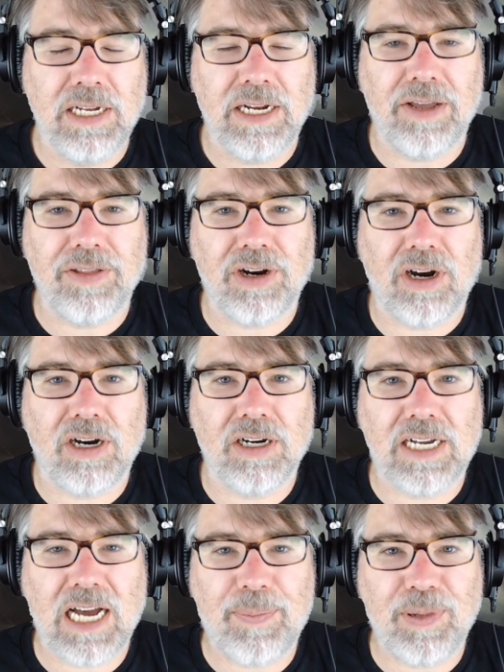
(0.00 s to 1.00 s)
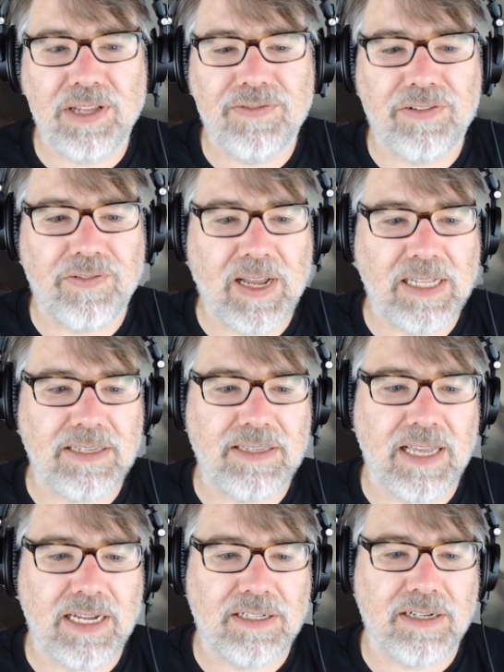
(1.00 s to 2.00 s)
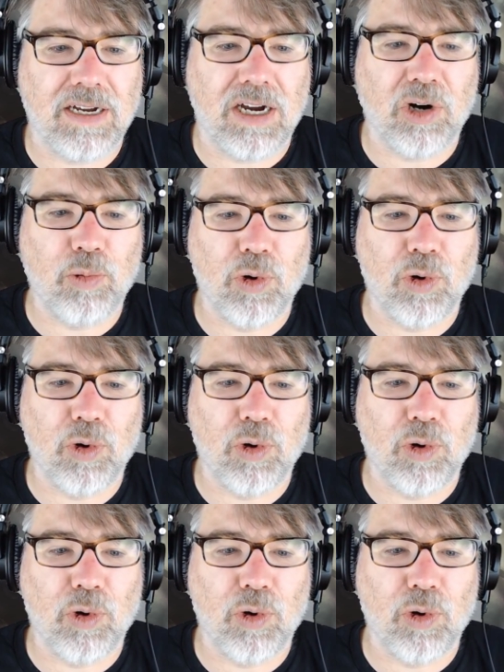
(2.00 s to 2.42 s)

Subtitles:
Now, there are a couple of events that are